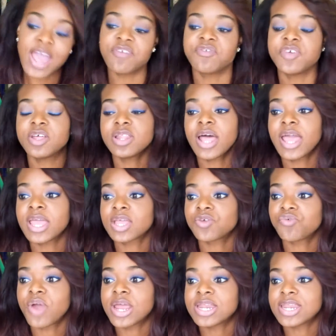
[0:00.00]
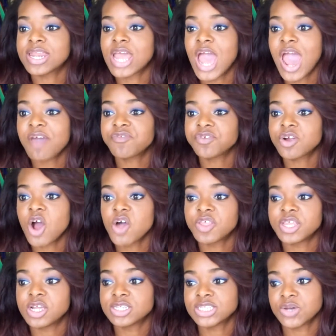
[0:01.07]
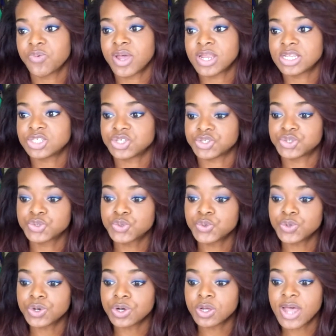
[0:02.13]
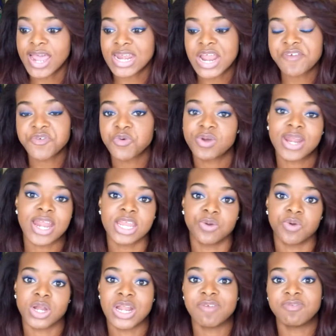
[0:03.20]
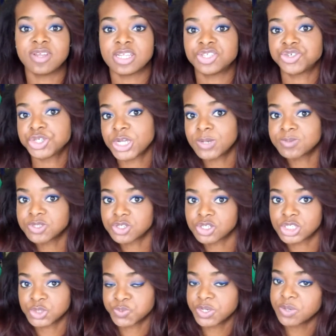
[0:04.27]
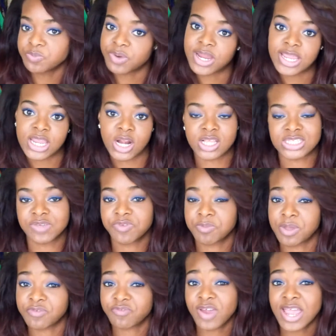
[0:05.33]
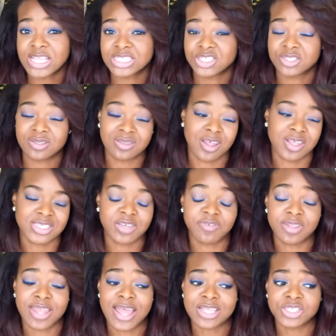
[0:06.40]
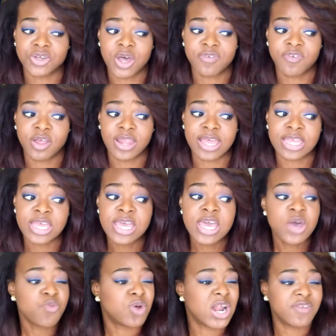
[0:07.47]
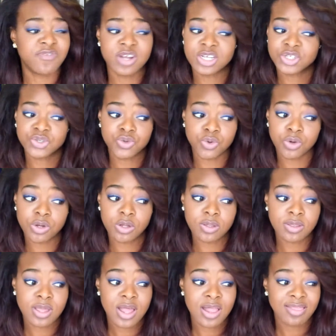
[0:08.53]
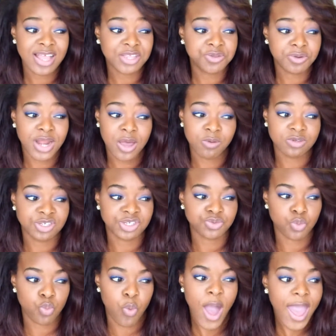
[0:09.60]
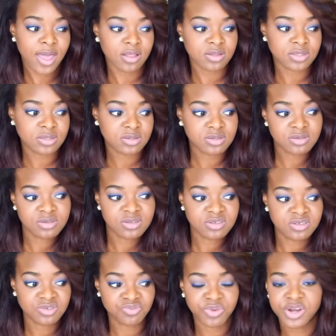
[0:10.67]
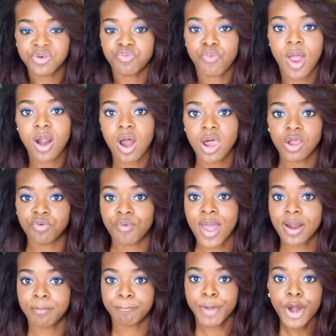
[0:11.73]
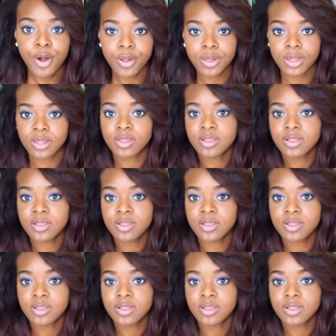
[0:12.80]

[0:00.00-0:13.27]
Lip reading: I feel like right after all the years I went to school, I never went anywhere. I never did trips or spring break and all that stuff with my friends and all that stuff like that. So I felt like when I finished school, that's when I was just wild. Just running right all around America.